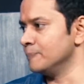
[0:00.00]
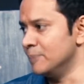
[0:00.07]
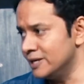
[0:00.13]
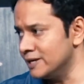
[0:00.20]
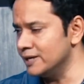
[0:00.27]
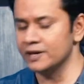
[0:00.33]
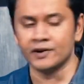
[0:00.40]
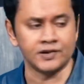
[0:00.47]

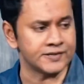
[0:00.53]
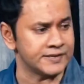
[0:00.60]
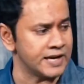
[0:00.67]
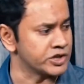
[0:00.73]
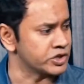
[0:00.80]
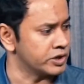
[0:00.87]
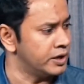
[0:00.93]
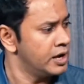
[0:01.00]
Begin
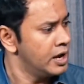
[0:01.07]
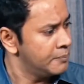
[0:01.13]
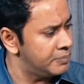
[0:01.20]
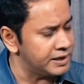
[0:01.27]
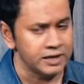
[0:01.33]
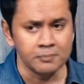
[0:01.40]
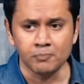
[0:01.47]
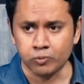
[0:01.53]
intercession,
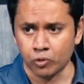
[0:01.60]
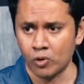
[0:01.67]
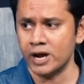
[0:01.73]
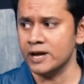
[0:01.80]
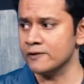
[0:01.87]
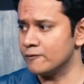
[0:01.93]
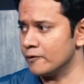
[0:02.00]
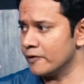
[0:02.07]
begin
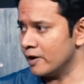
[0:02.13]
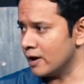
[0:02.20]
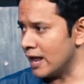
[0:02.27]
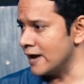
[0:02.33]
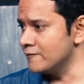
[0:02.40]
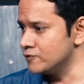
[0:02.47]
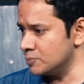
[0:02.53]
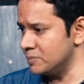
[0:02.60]
praying for their
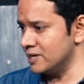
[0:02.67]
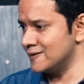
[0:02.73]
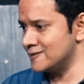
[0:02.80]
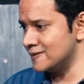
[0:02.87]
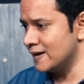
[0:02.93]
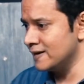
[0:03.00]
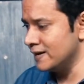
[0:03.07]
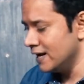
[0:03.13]
life to be
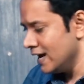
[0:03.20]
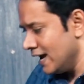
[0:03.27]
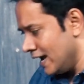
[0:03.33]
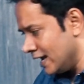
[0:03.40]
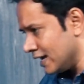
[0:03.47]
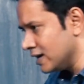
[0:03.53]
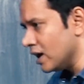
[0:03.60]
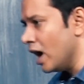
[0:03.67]
extended,
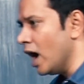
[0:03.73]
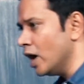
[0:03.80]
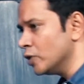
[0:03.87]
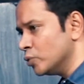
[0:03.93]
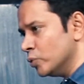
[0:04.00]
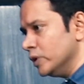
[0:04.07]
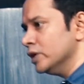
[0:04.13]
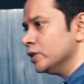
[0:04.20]
and God
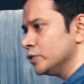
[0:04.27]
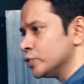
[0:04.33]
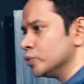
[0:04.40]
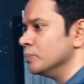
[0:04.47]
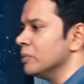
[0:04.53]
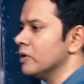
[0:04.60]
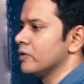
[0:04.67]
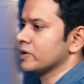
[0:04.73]
will do
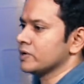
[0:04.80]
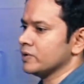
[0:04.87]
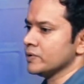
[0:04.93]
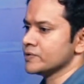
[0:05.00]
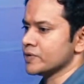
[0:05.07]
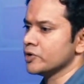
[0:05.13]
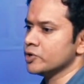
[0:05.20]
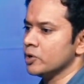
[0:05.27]

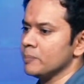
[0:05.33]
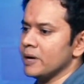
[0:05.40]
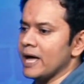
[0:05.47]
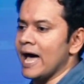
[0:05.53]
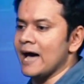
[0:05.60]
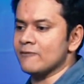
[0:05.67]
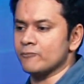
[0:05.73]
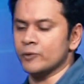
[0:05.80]
miracles on your
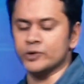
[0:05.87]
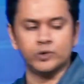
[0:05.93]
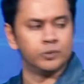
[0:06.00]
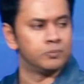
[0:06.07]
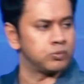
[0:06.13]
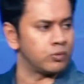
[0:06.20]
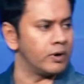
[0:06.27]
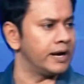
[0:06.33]
behalf when you
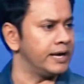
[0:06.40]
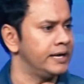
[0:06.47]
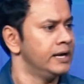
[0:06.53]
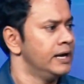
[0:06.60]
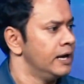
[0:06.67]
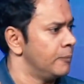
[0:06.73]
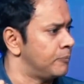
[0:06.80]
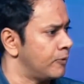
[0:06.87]
pray
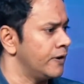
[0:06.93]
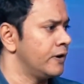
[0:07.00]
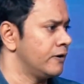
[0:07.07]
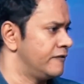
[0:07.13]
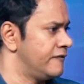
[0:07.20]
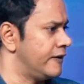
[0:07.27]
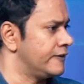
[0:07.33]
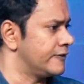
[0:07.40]
a prayer of
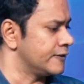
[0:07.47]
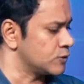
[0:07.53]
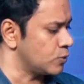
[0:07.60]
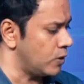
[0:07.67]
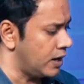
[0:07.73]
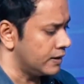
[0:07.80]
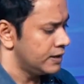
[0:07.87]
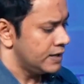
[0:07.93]
faith as
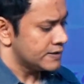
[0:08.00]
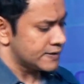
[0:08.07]
well.